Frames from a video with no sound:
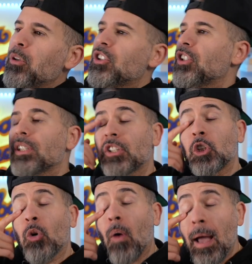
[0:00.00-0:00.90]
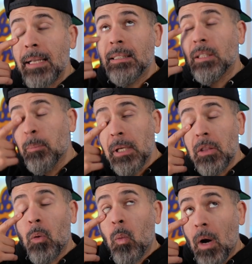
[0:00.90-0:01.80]
was just trying to be
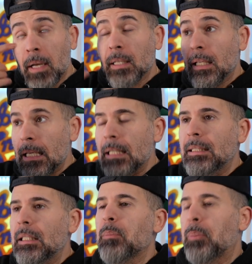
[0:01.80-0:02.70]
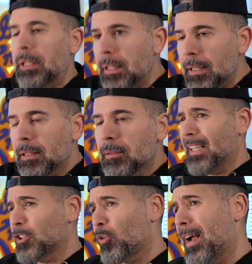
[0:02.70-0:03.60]
The One EDP
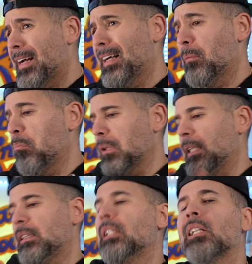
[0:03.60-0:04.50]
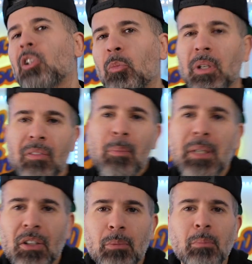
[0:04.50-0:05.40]
and trying to blend in a little bit of a
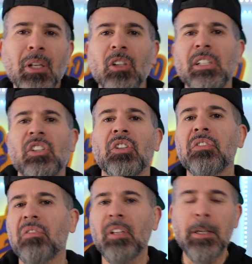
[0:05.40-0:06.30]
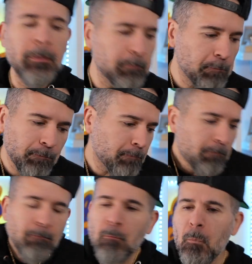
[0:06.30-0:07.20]
Middle Eastern flair.
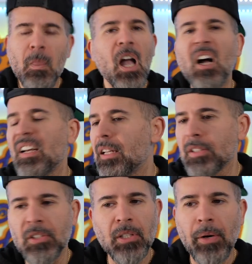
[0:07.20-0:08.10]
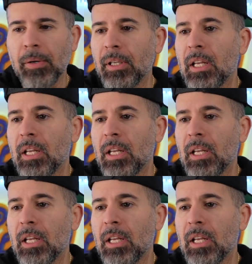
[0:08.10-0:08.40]
Unnecessary.